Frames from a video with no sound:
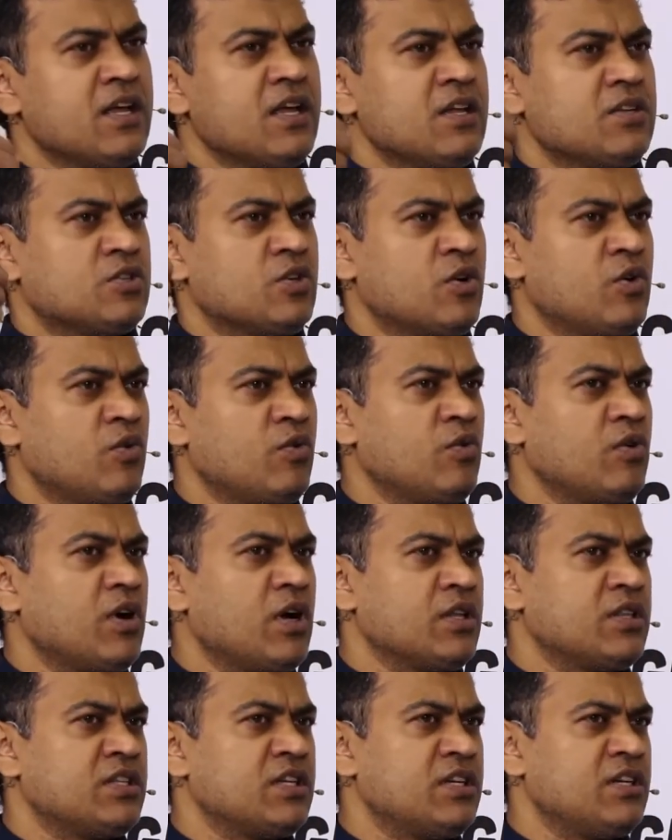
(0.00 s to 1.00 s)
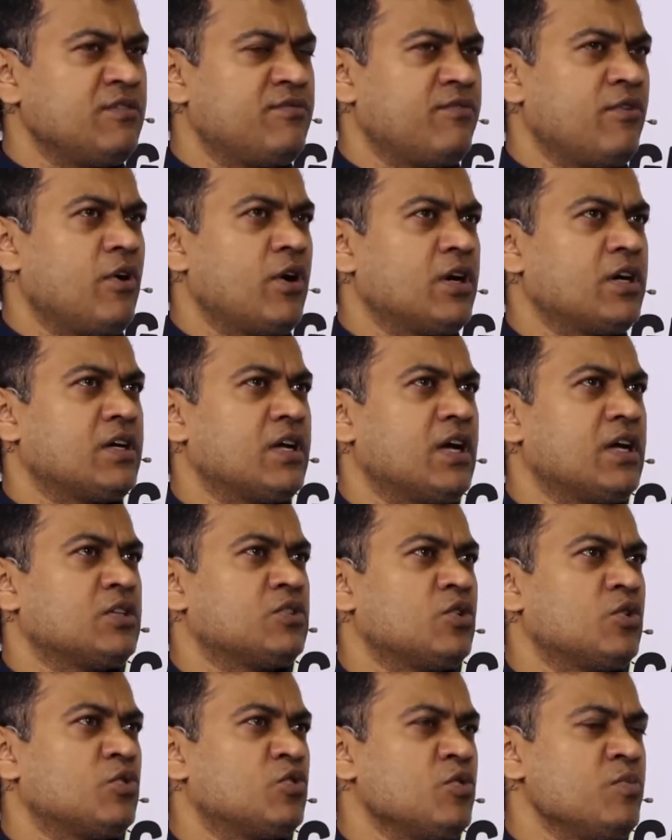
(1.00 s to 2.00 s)
Right. So the default.
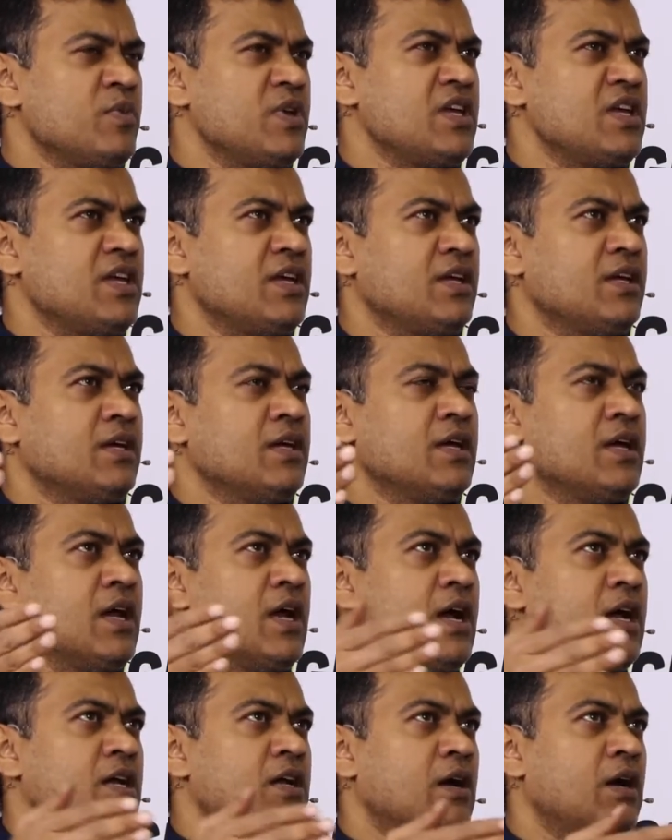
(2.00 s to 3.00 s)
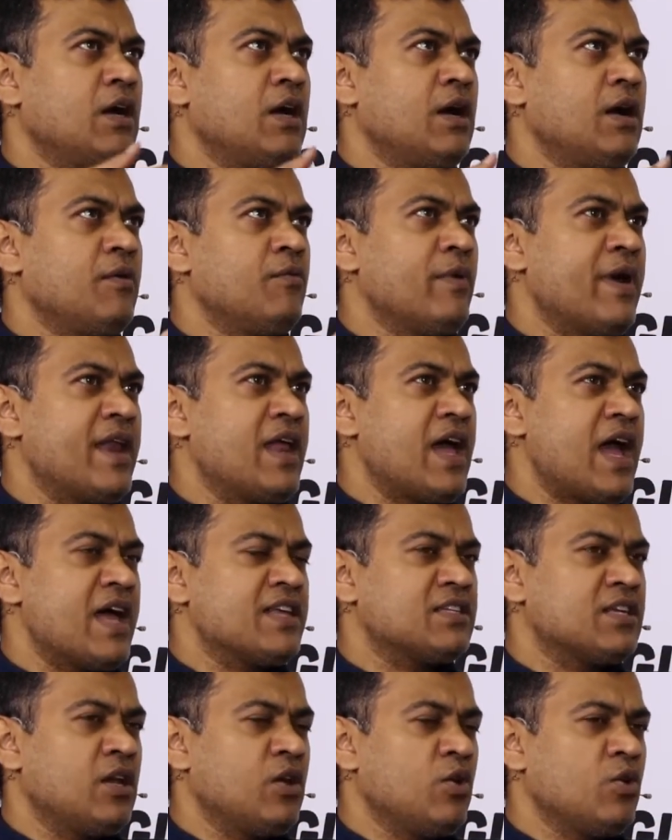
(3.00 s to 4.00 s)
So to me,
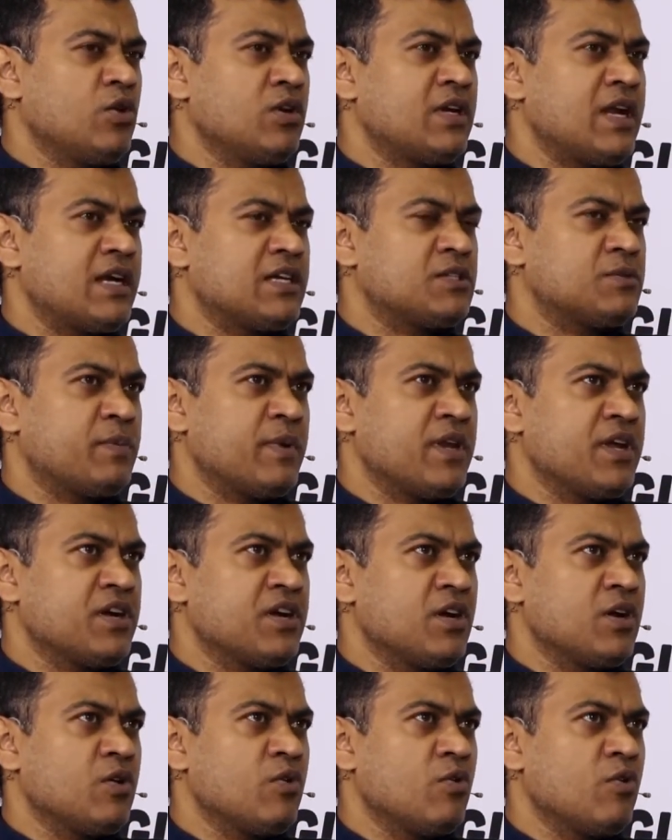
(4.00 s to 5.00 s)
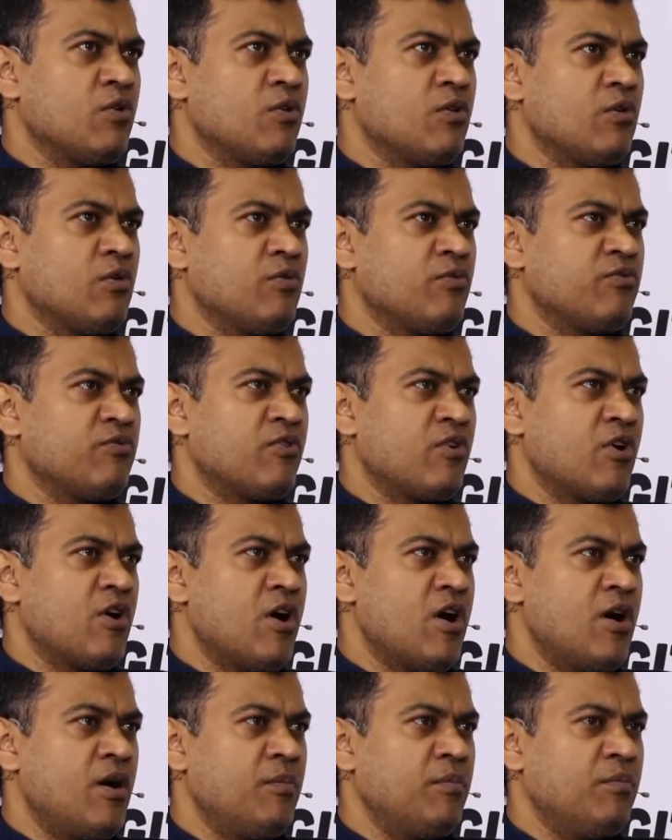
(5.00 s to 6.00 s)
as I looked at Spinnaker grow
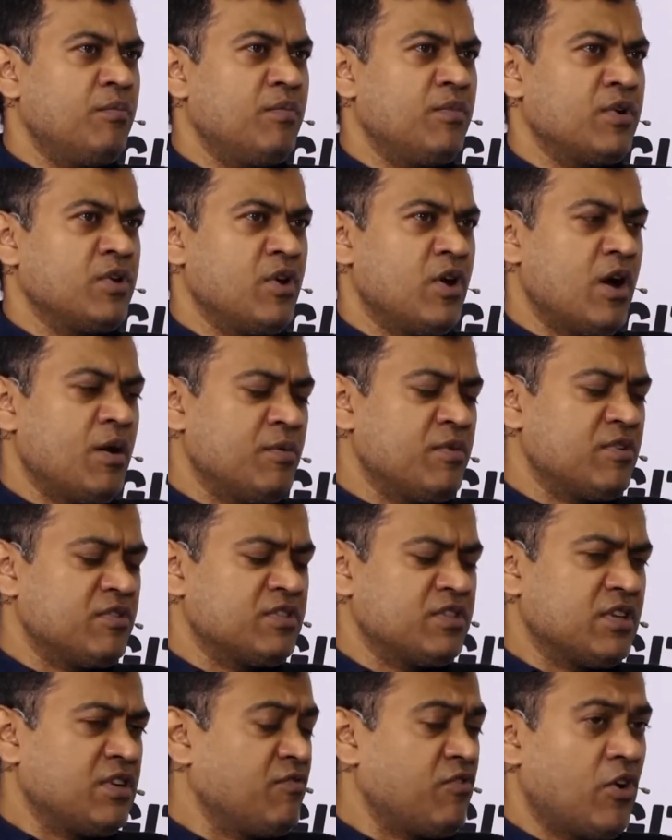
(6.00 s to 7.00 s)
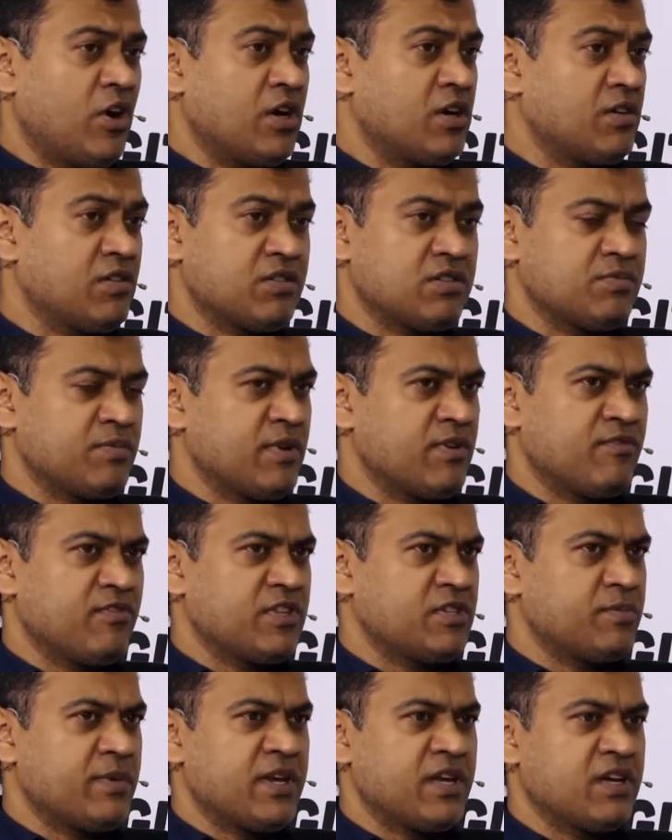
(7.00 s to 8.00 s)
from, I was involved
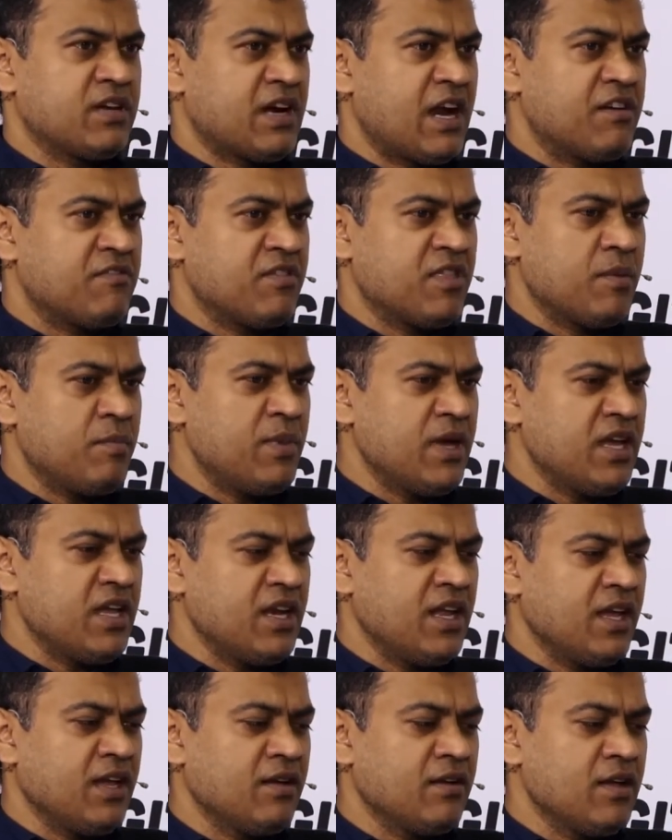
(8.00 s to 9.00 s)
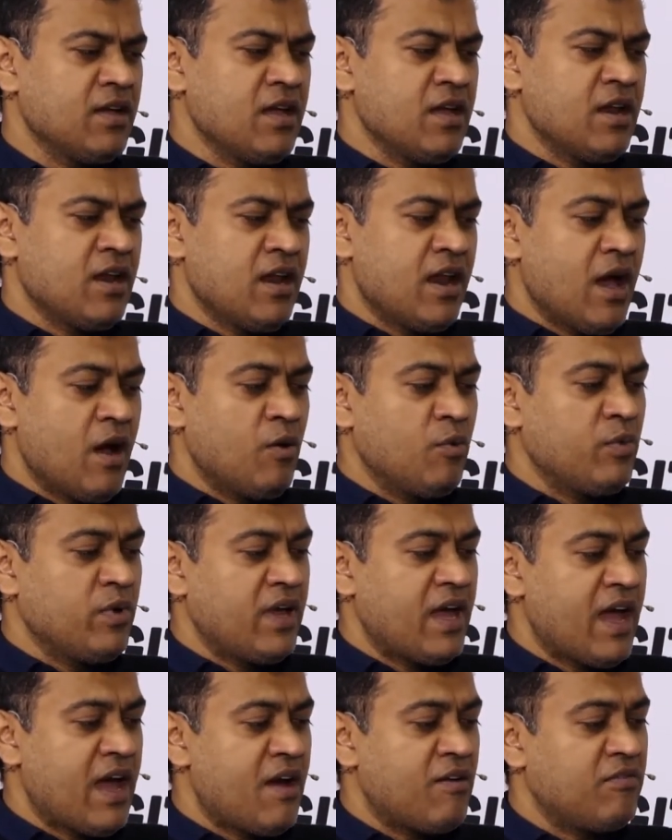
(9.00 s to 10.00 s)
with Spinnaker right from the beginning. Now
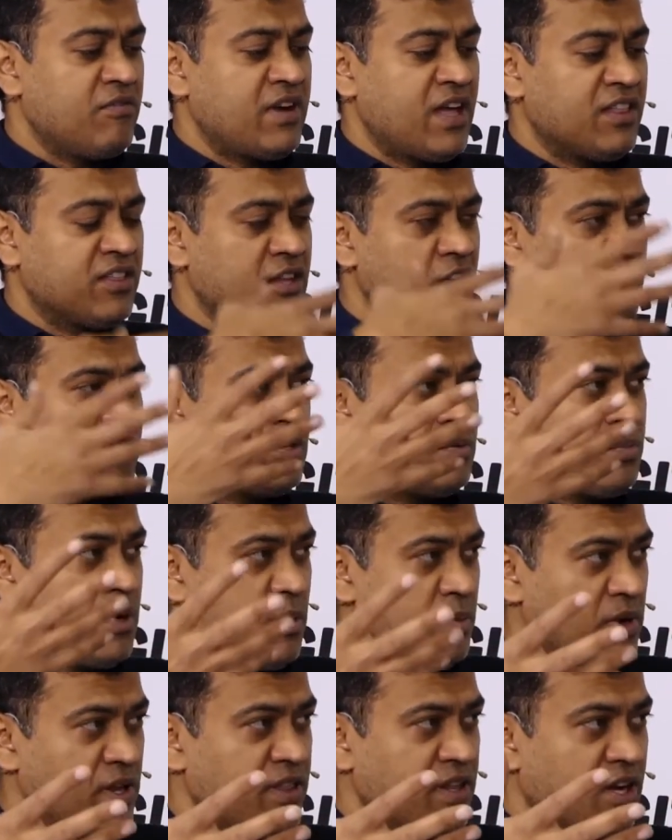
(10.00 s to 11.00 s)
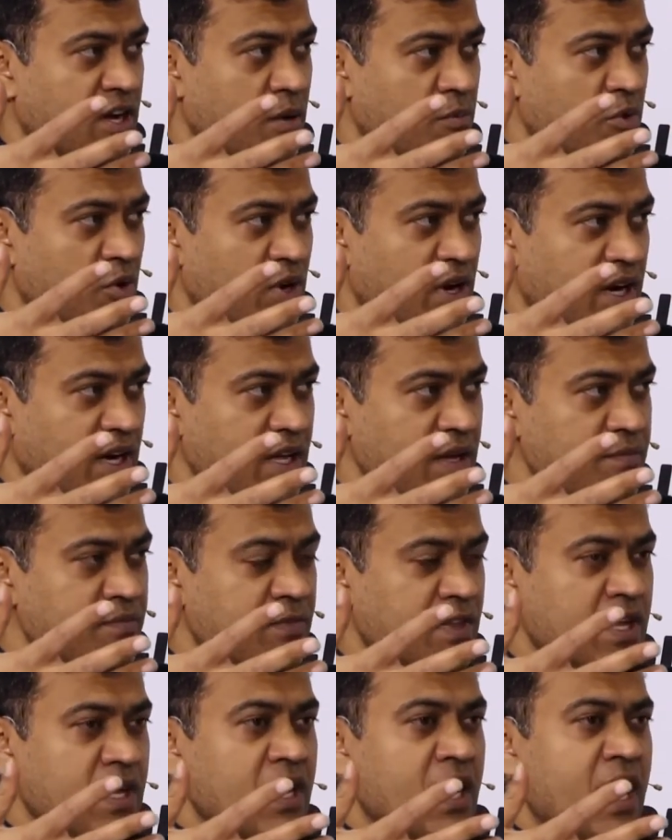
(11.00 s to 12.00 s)
we have 10,000 people in the community.